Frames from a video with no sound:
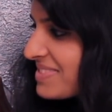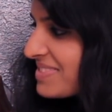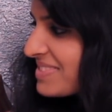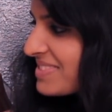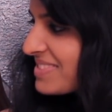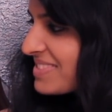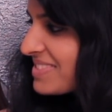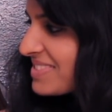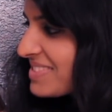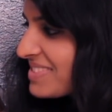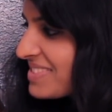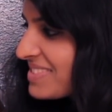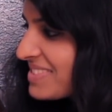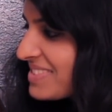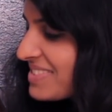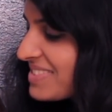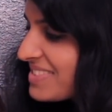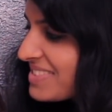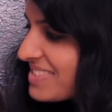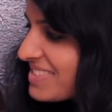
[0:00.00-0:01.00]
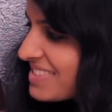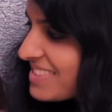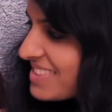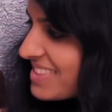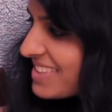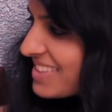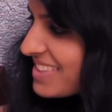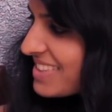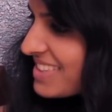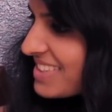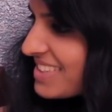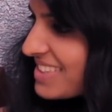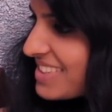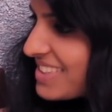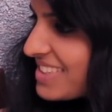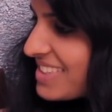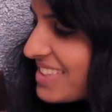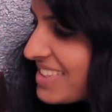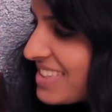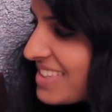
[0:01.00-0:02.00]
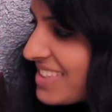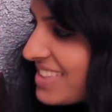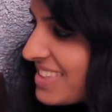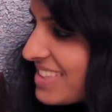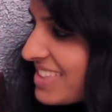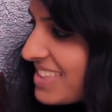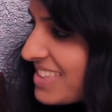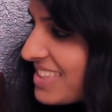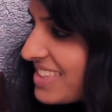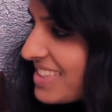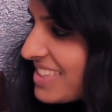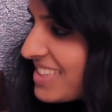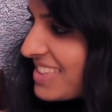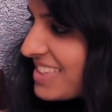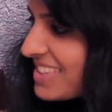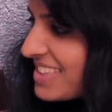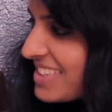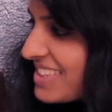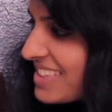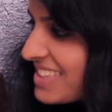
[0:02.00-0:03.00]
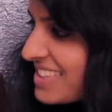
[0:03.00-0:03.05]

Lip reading: [no speech]